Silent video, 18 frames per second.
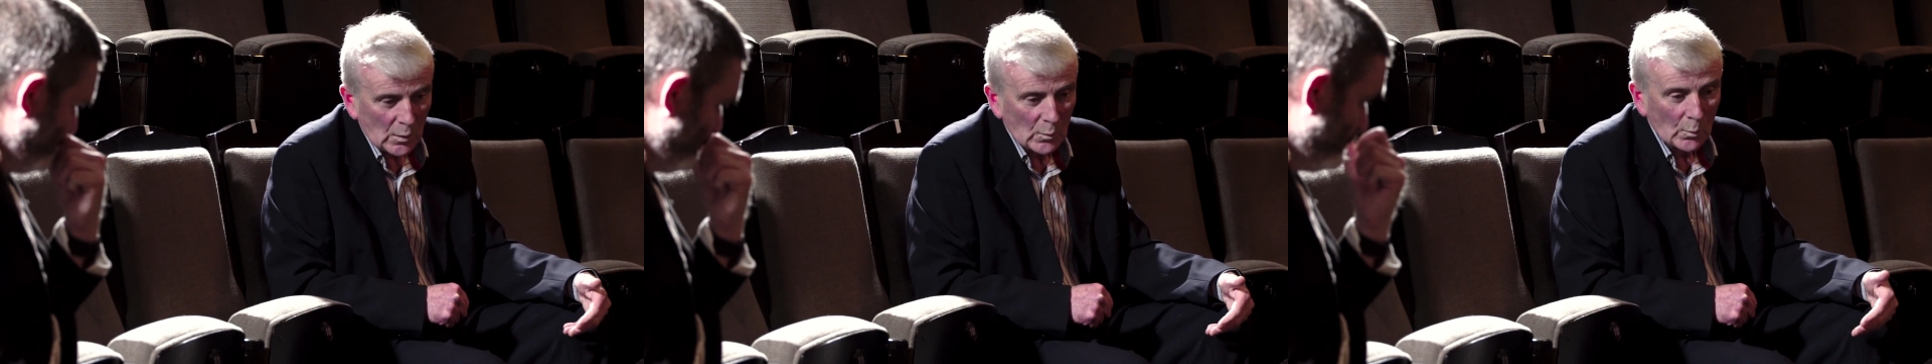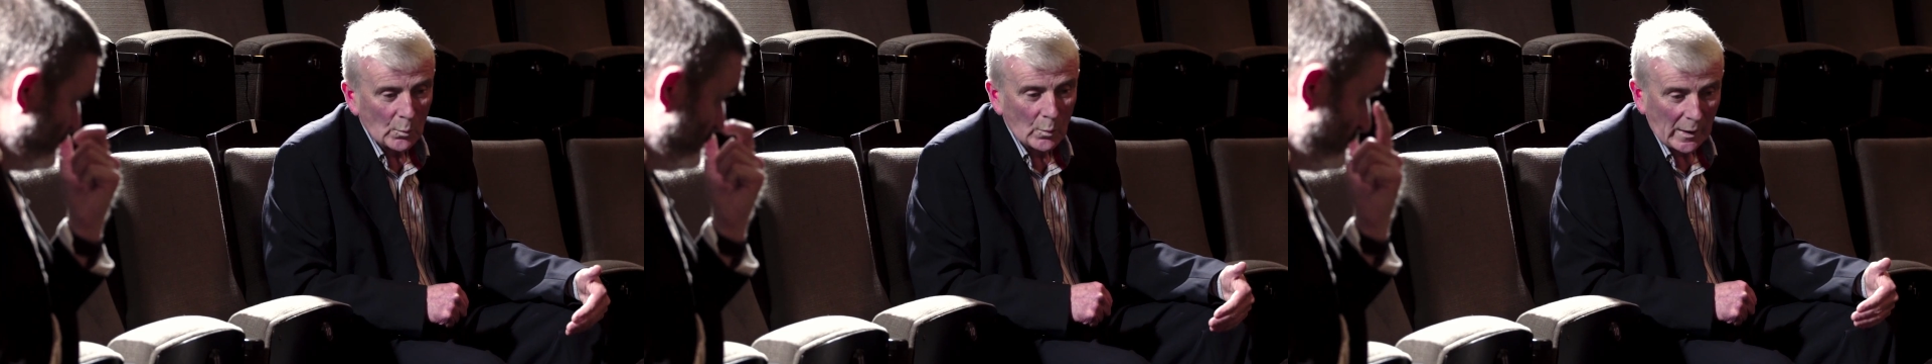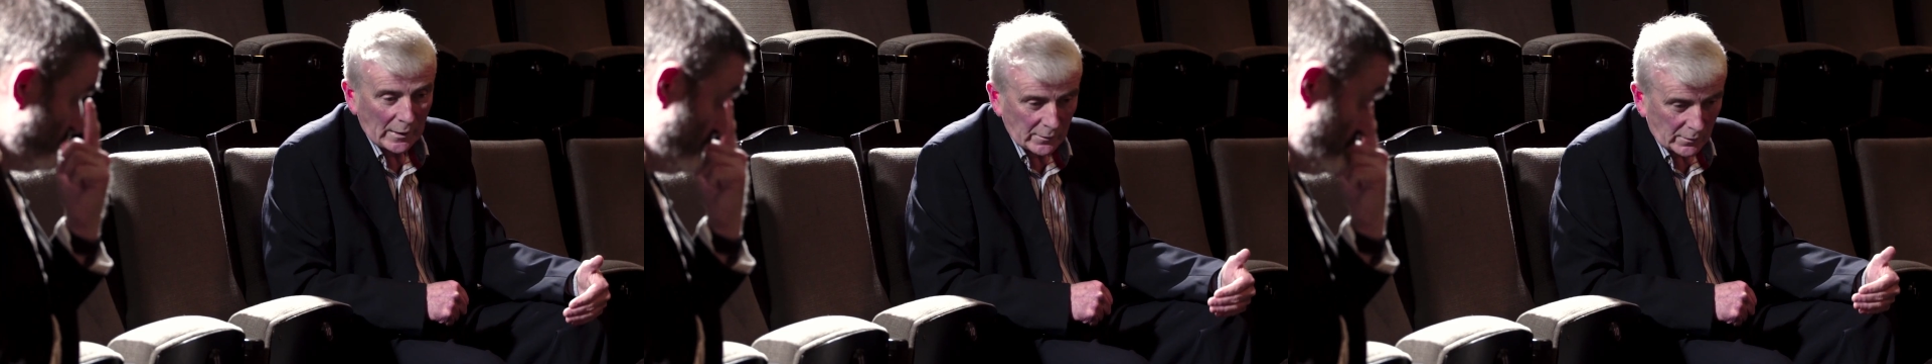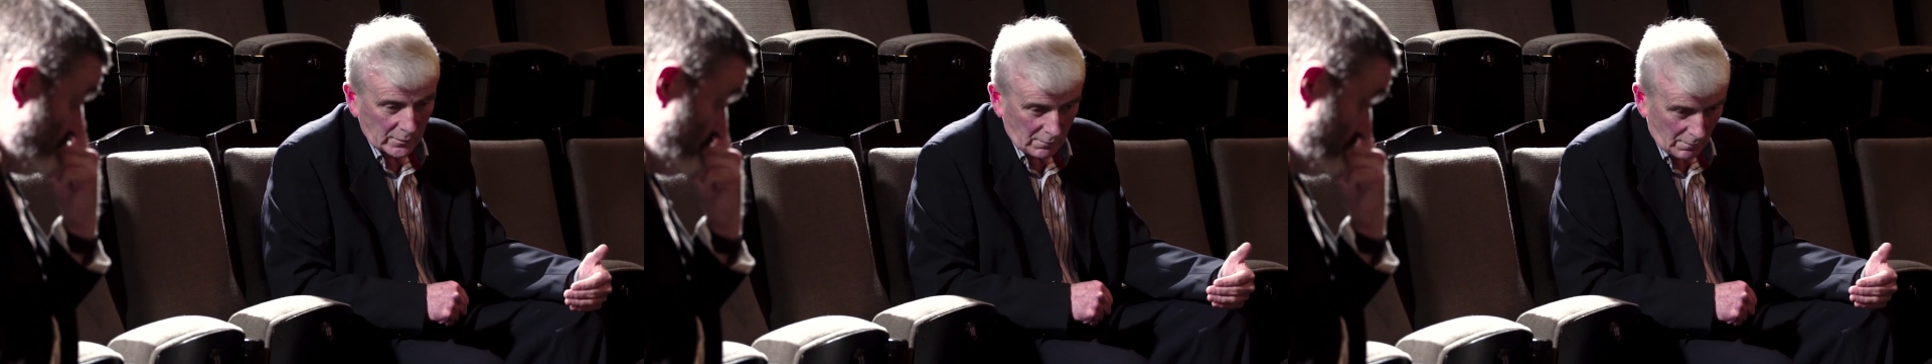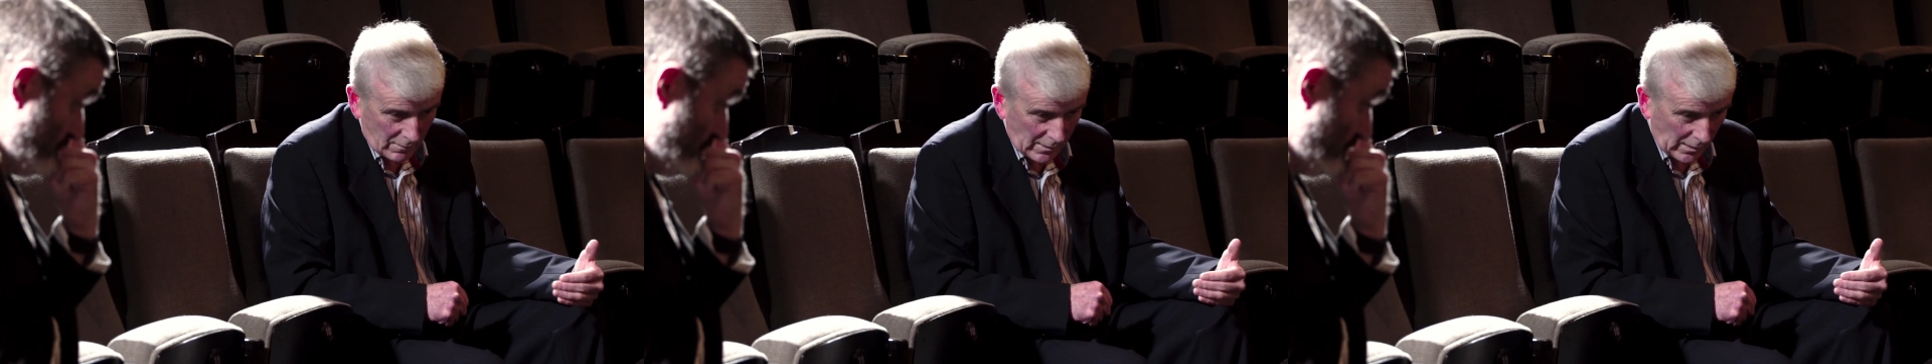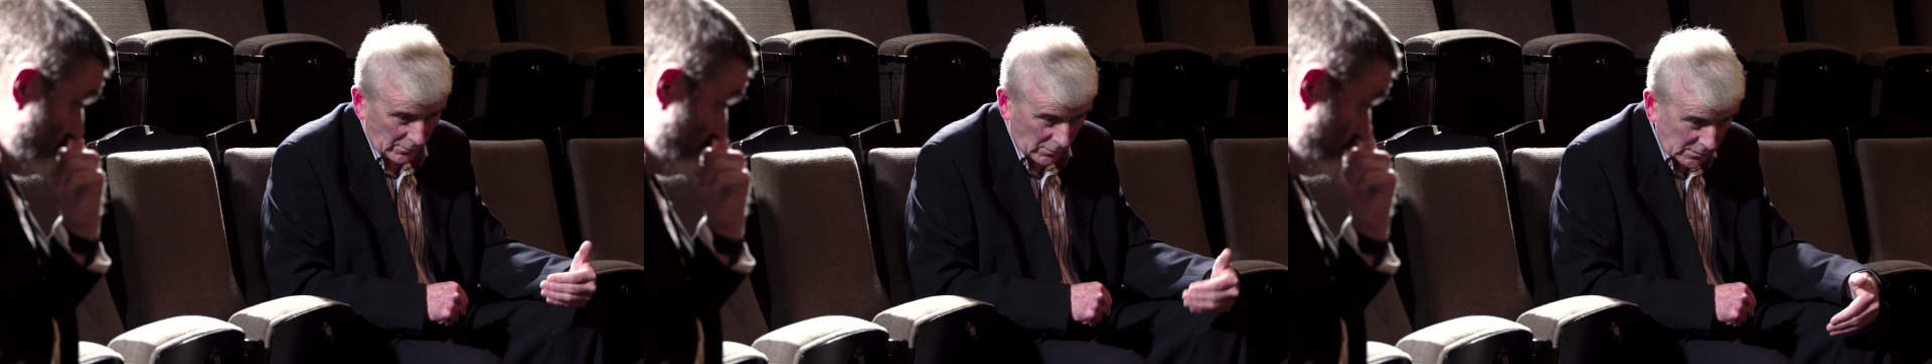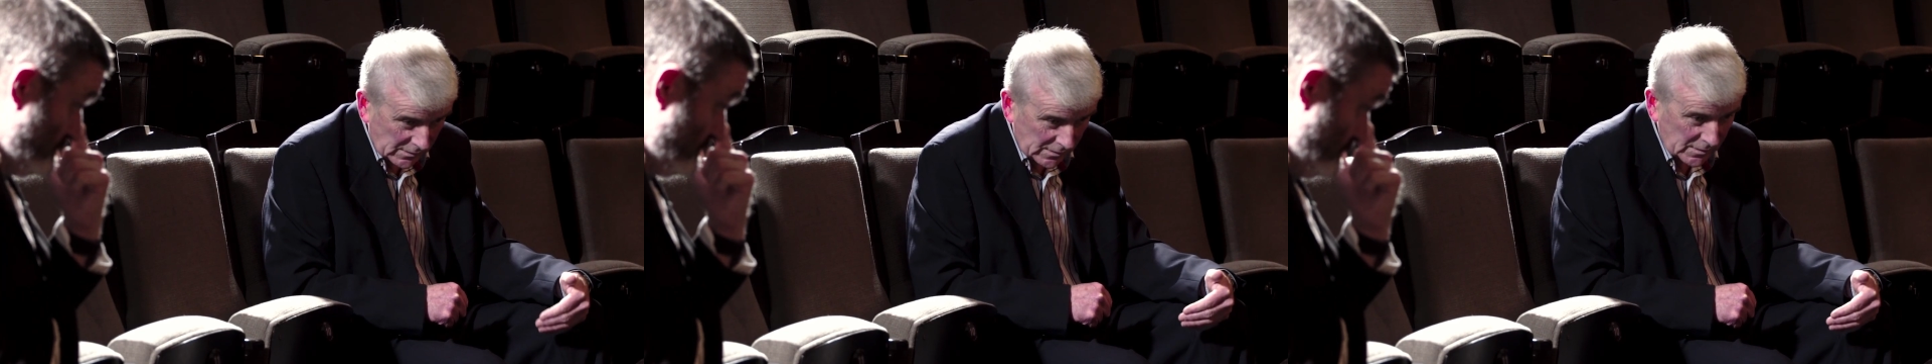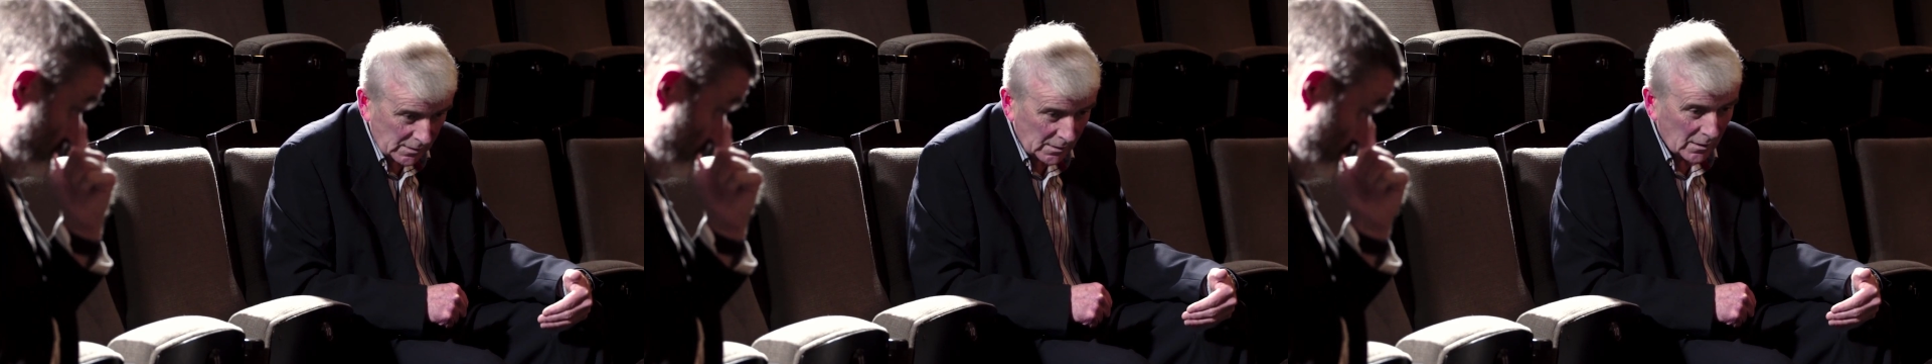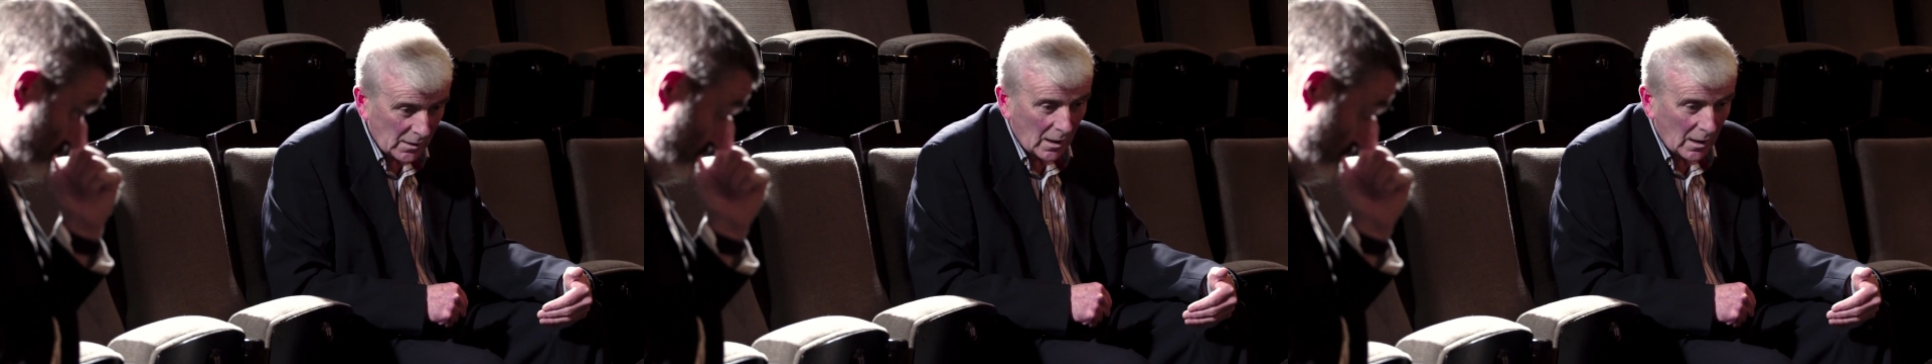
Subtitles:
better than us